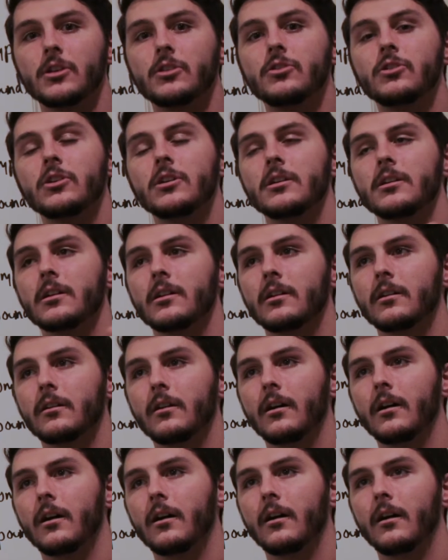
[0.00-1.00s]
The
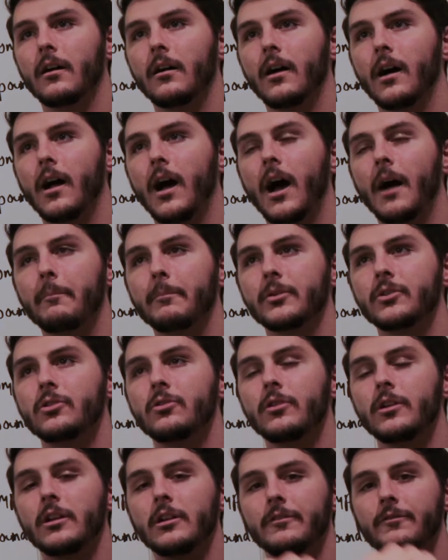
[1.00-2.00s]

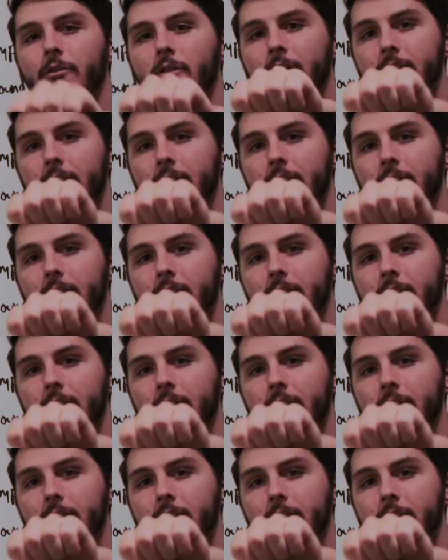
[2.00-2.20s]
opportunity for